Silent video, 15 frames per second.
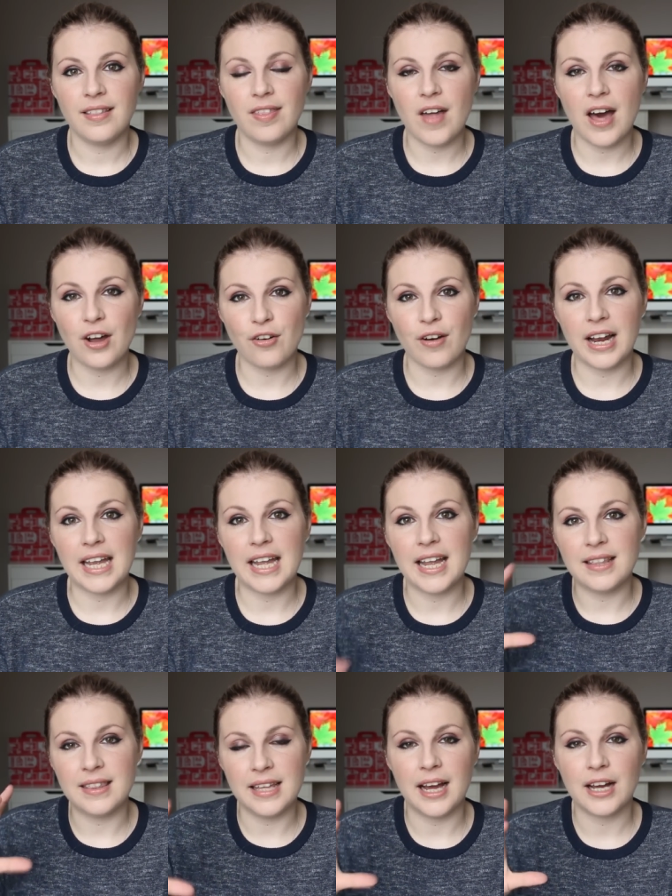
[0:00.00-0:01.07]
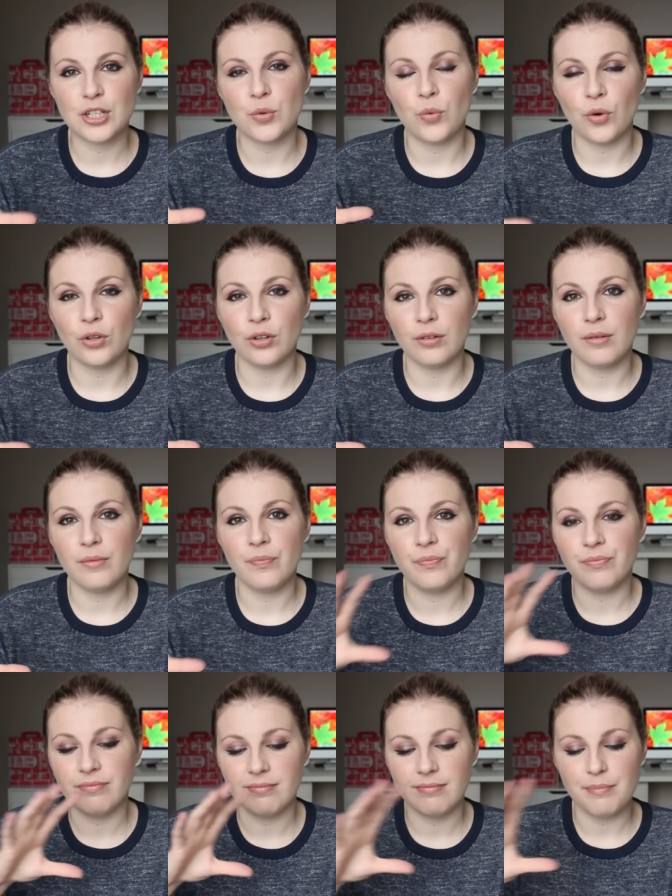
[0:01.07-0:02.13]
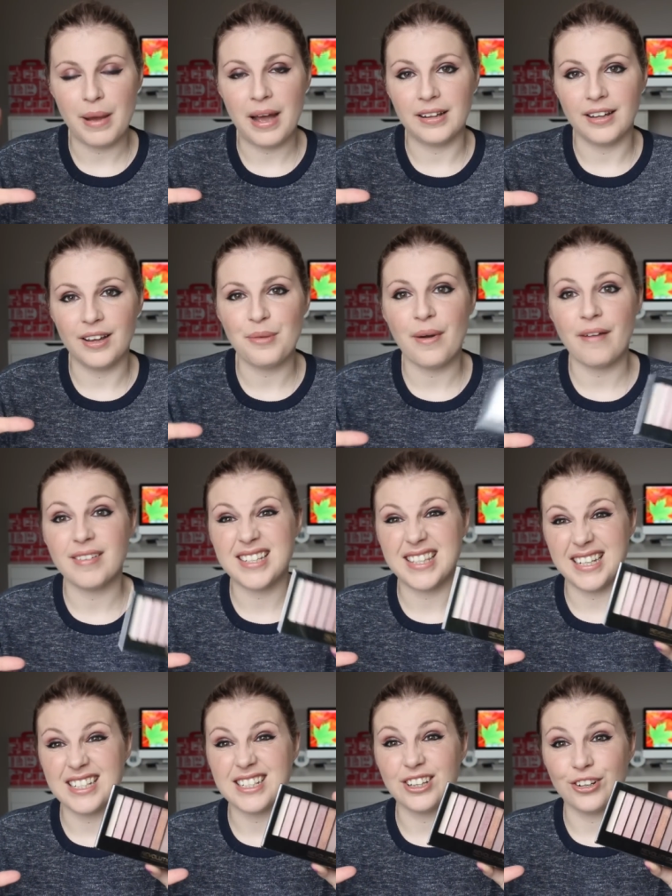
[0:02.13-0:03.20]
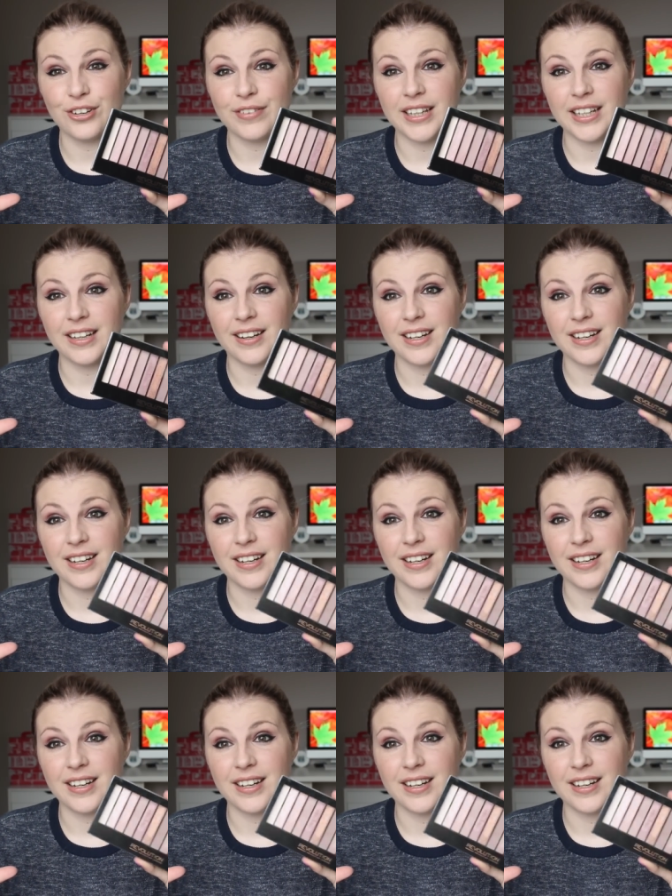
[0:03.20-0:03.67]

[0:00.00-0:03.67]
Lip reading: that great in the actual palette, whereas these look really